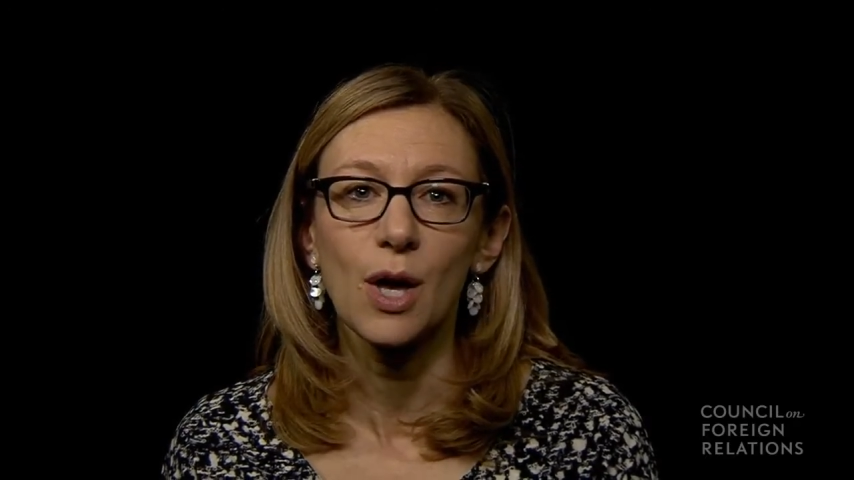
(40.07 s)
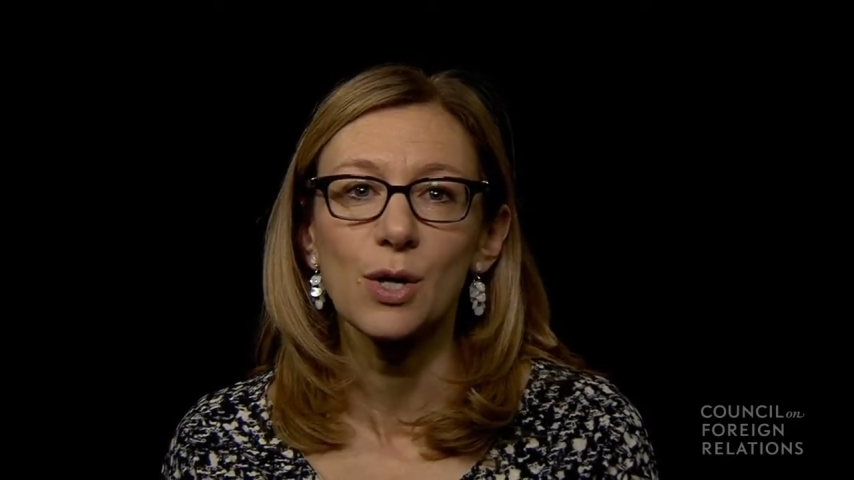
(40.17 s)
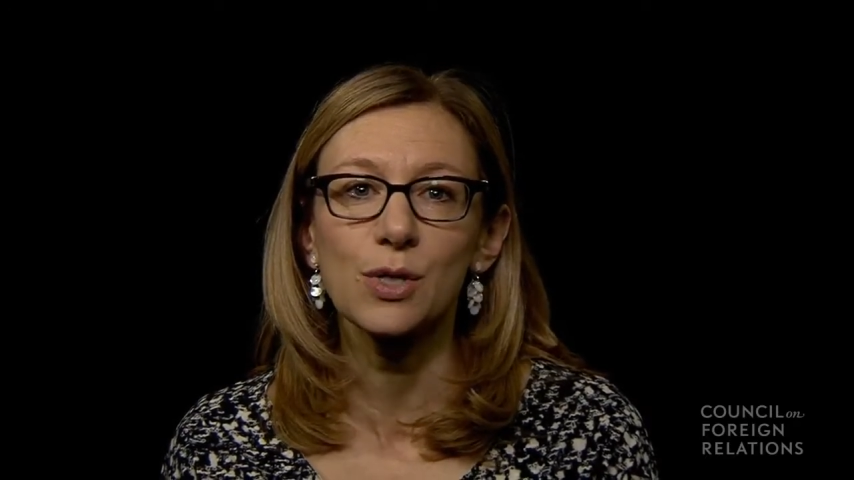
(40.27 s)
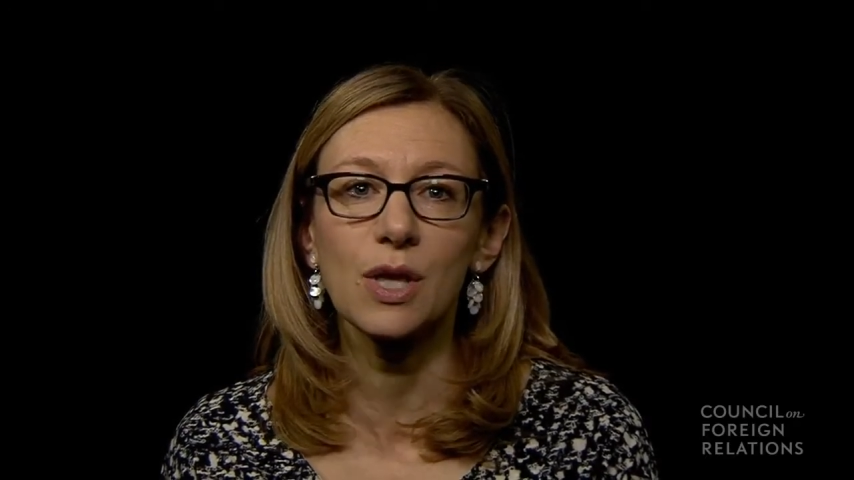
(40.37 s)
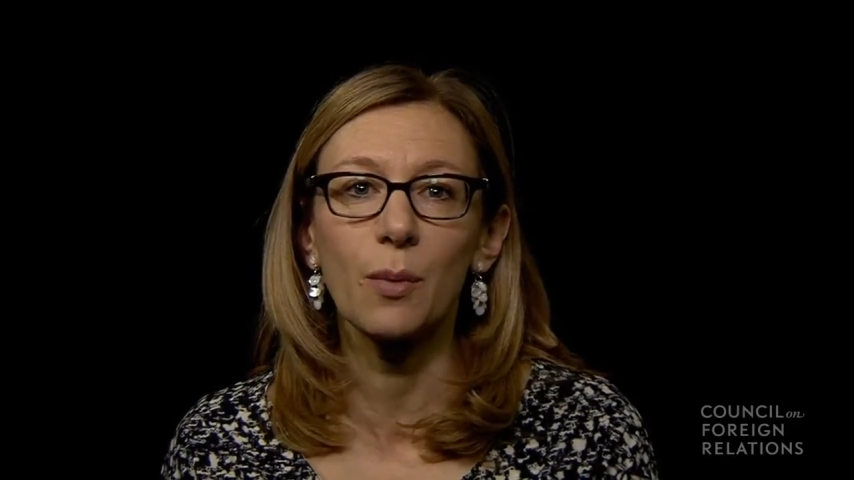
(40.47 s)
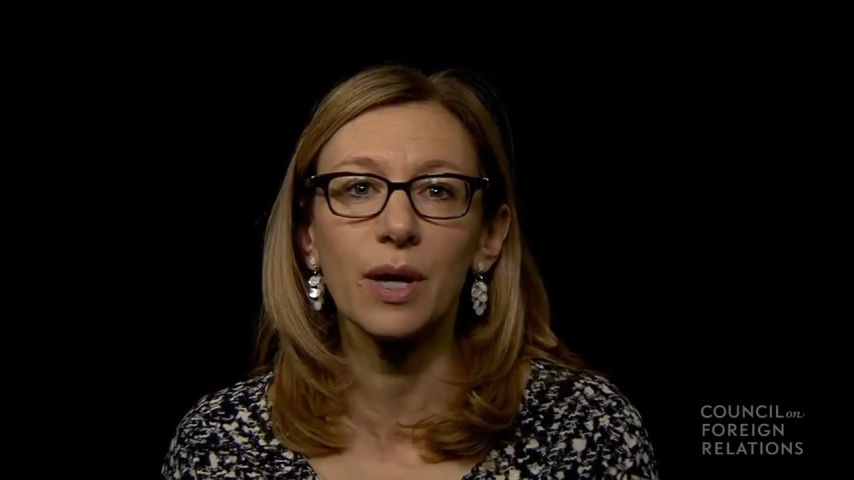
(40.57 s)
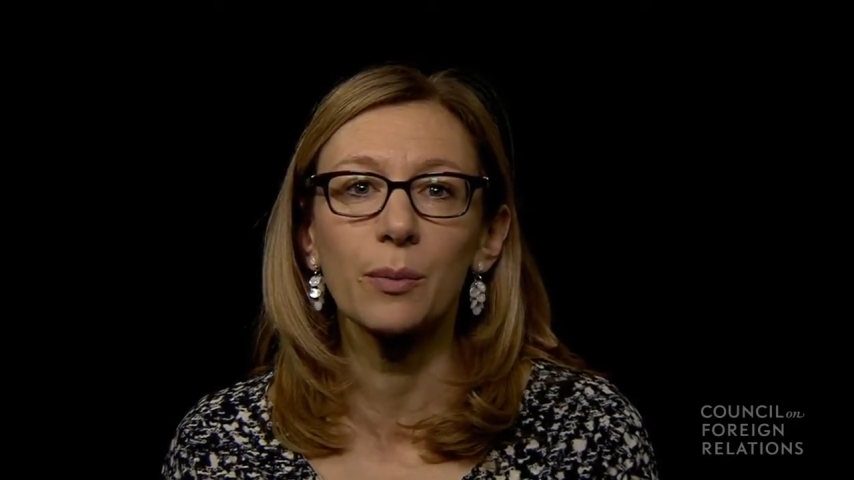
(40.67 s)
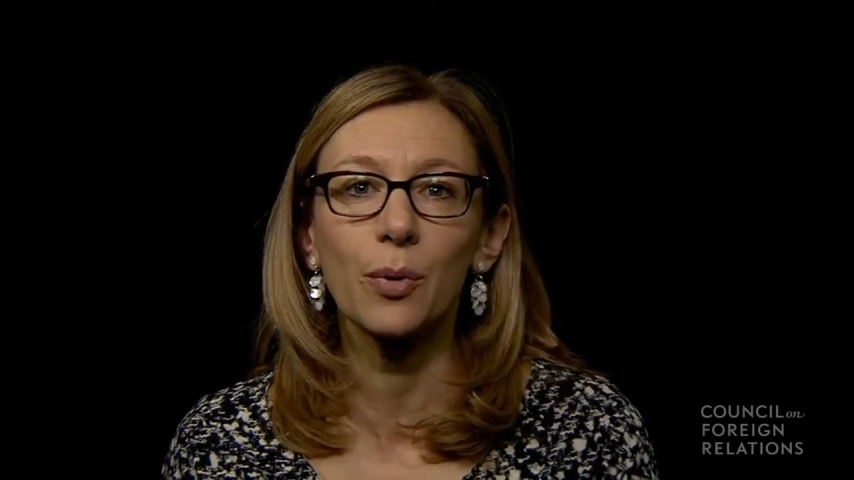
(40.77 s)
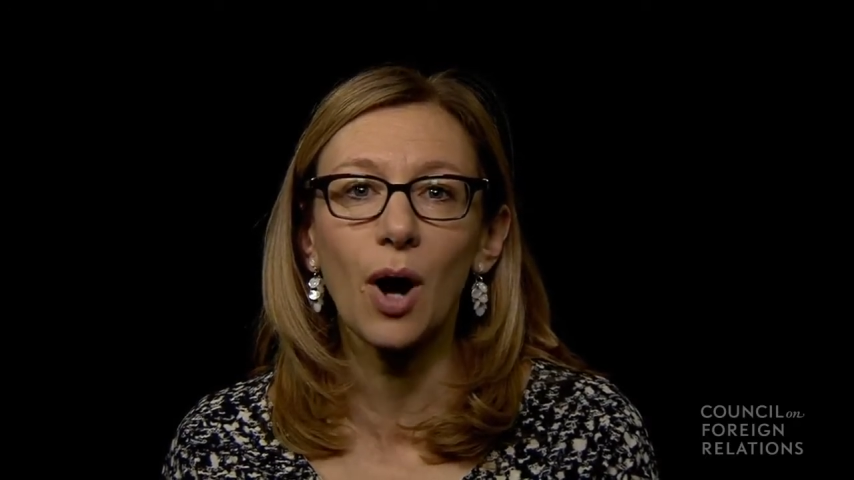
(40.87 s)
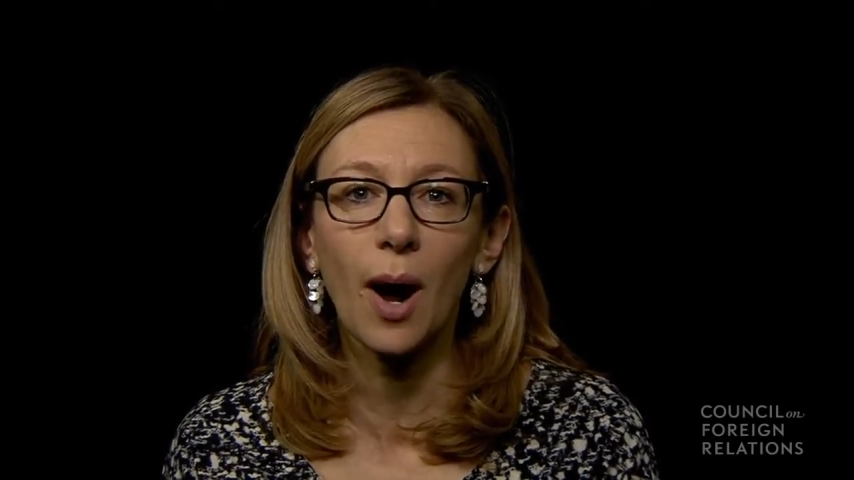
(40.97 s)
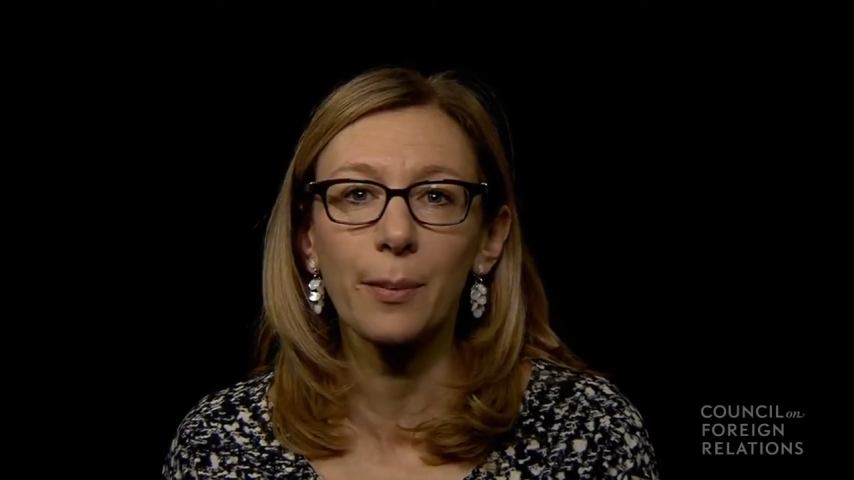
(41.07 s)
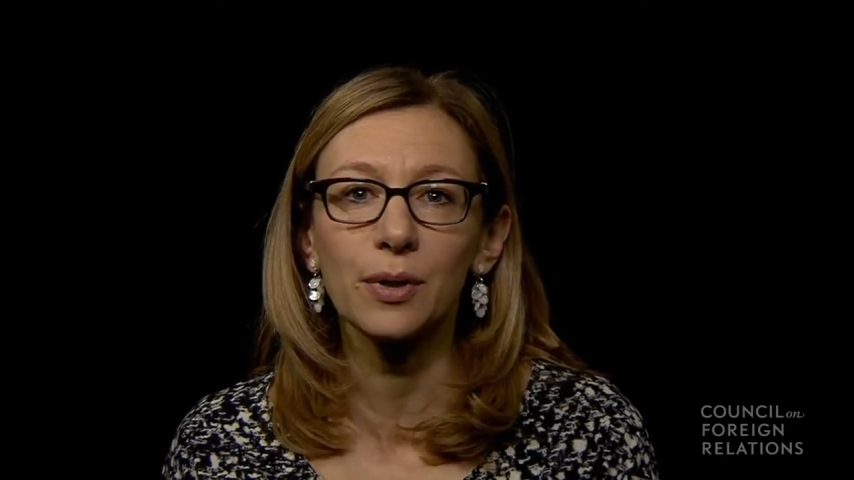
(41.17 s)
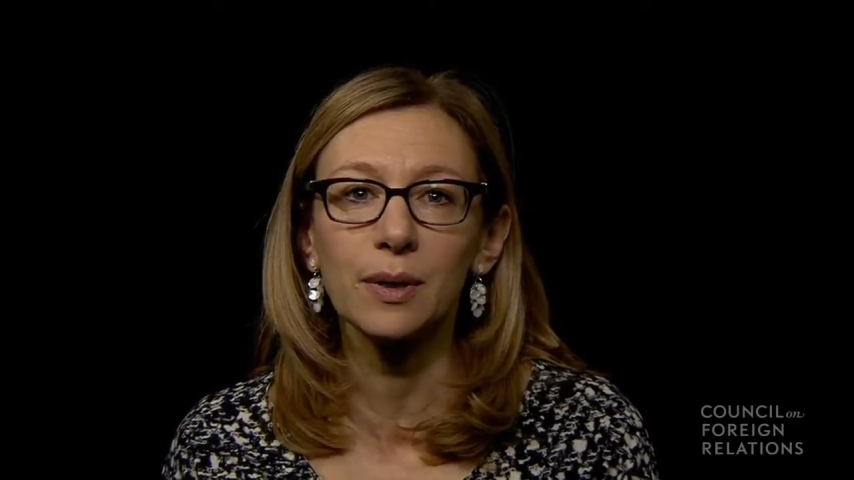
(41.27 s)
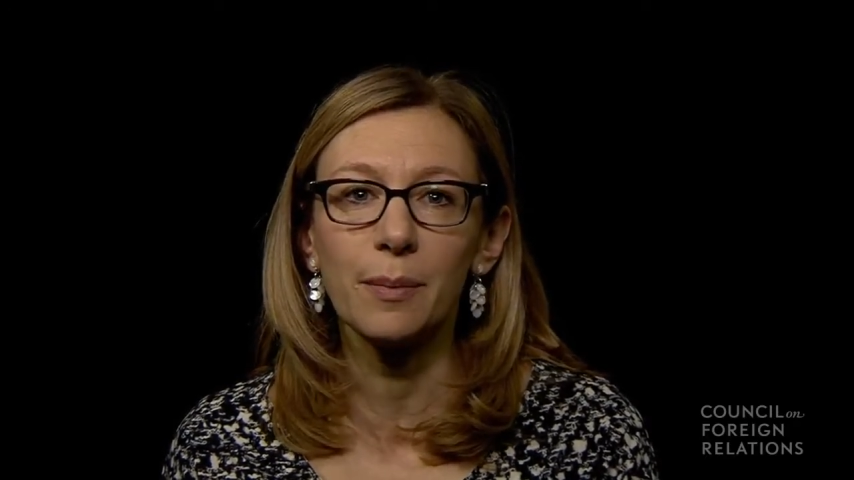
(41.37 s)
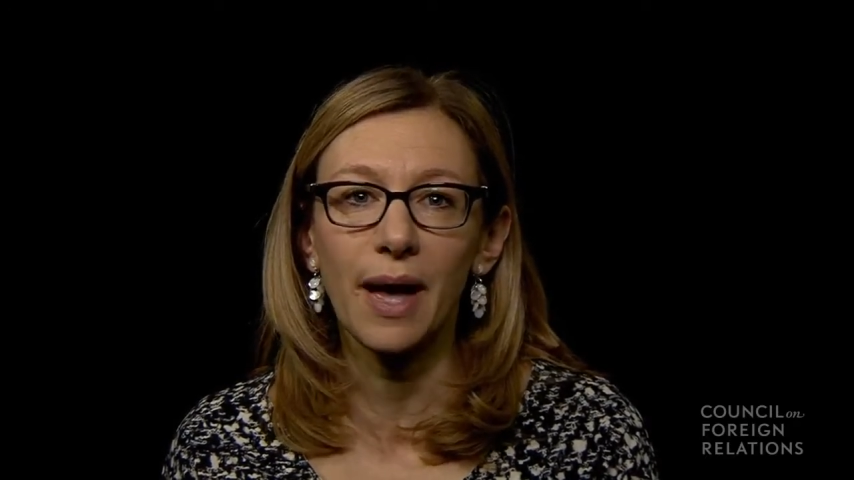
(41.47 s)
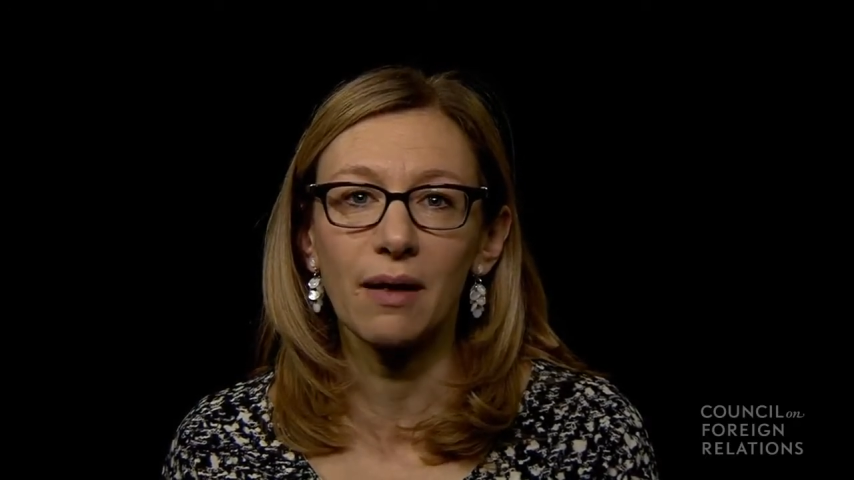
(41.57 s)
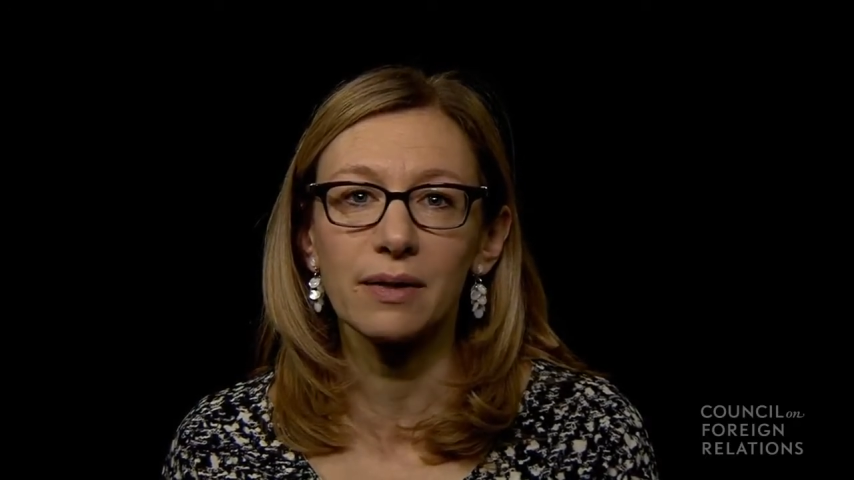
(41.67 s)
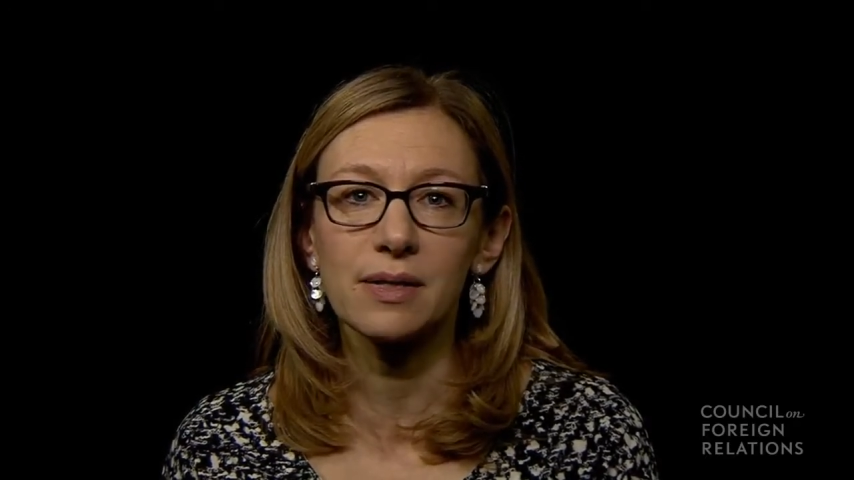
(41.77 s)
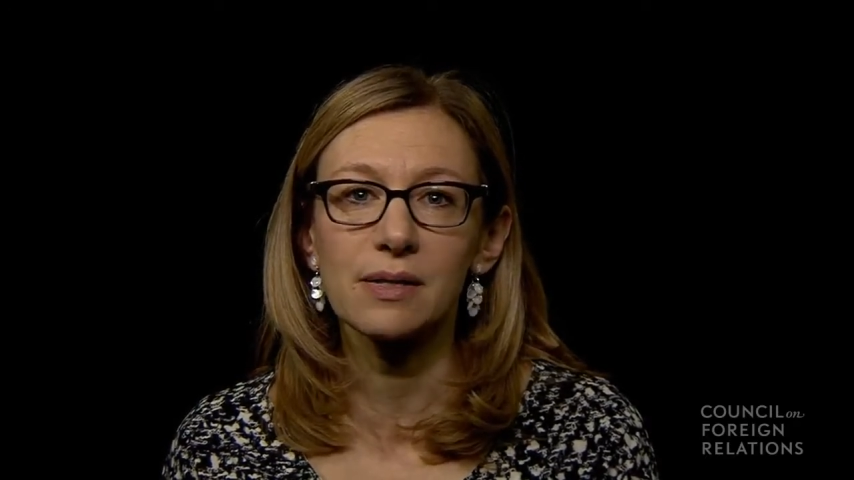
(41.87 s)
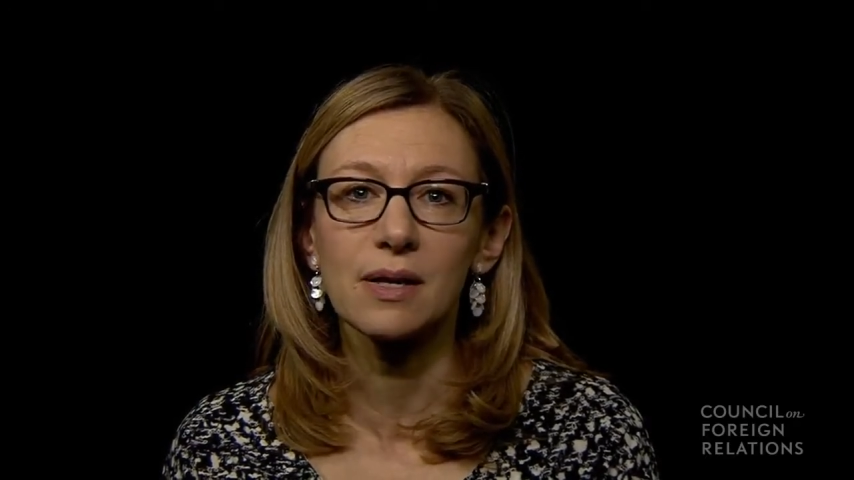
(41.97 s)
so that we can properly
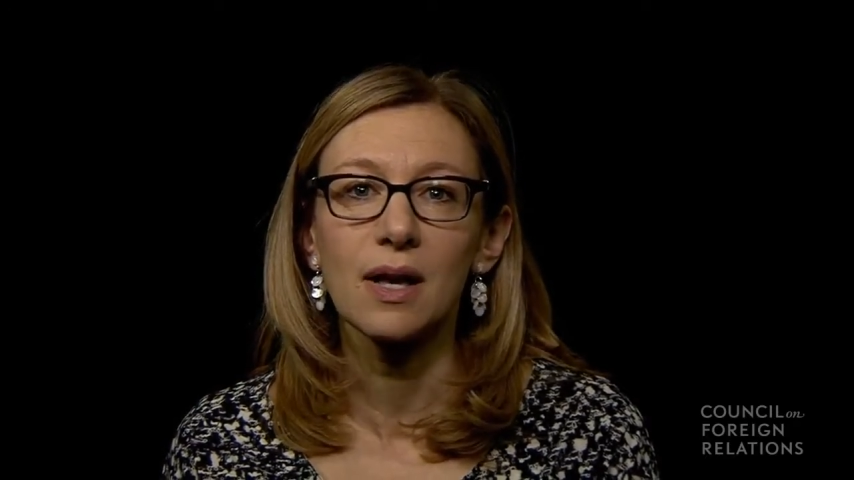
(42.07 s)
balance